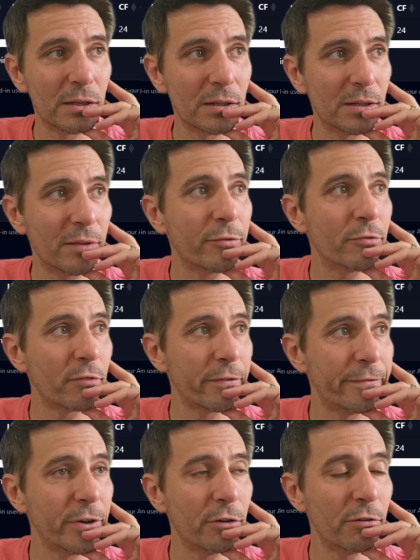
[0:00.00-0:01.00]
different
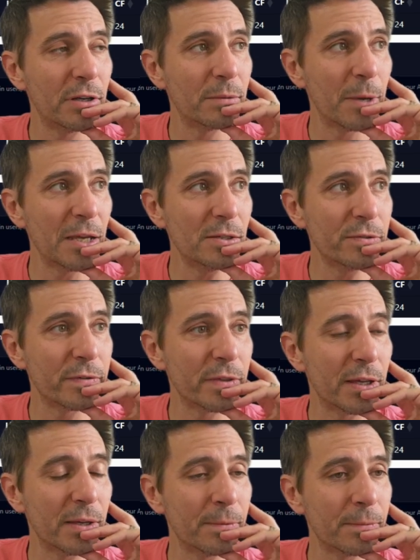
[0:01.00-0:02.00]
referring domains for
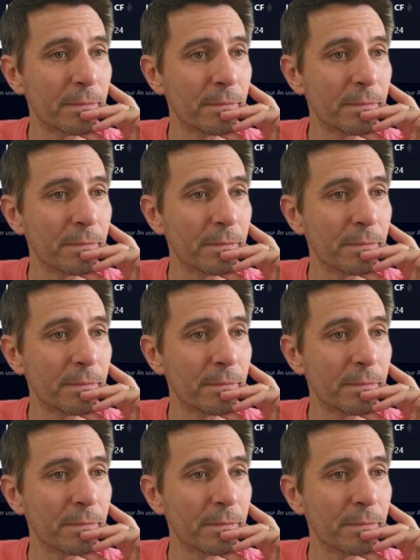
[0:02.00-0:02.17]
that.